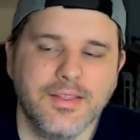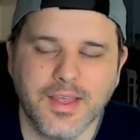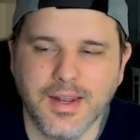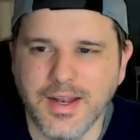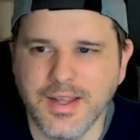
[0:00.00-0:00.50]
The
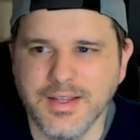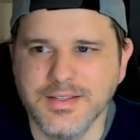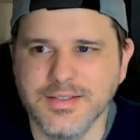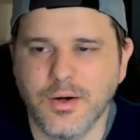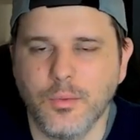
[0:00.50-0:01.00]

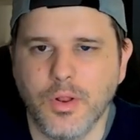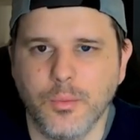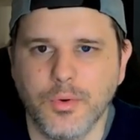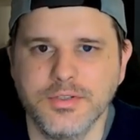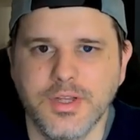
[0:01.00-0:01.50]
Canadiens are one of
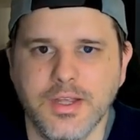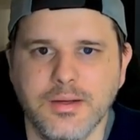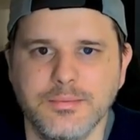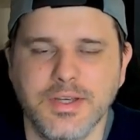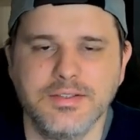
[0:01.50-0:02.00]
the worst
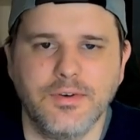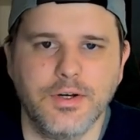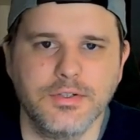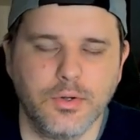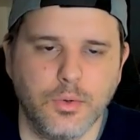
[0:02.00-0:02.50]
teams as
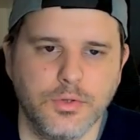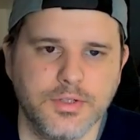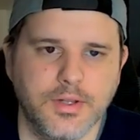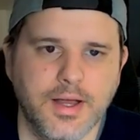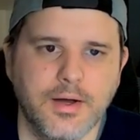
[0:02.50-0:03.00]
far as goals
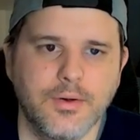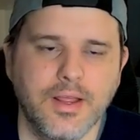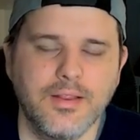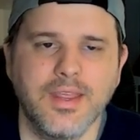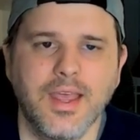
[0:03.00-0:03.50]
allowed
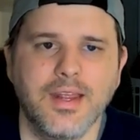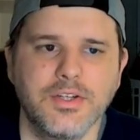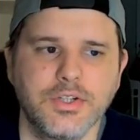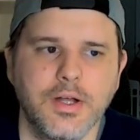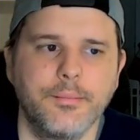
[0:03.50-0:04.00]
in the
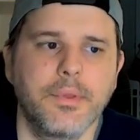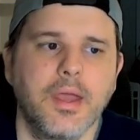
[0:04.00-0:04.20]
NHL.